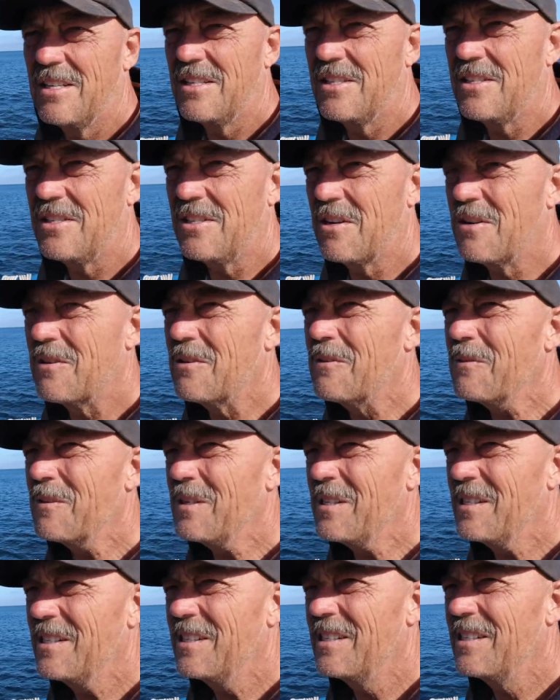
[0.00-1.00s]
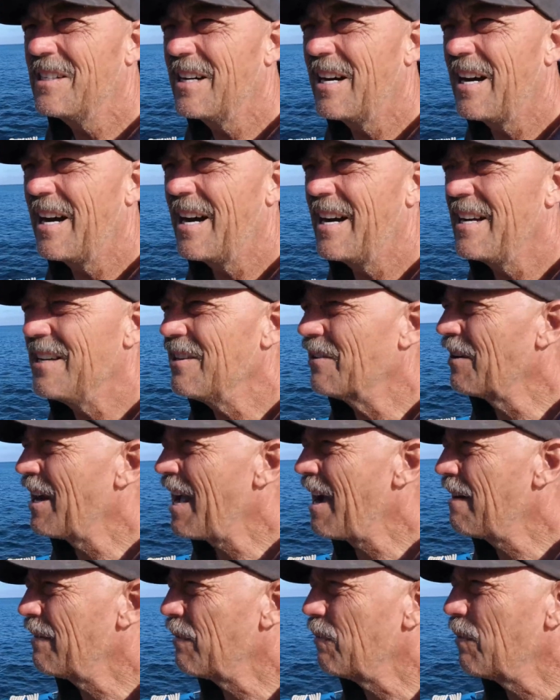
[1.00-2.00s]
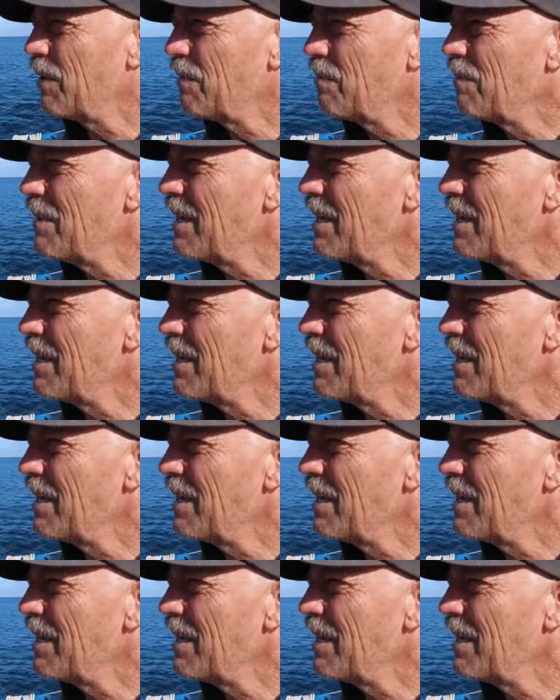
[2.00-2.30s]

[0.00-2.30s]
So I don't have it with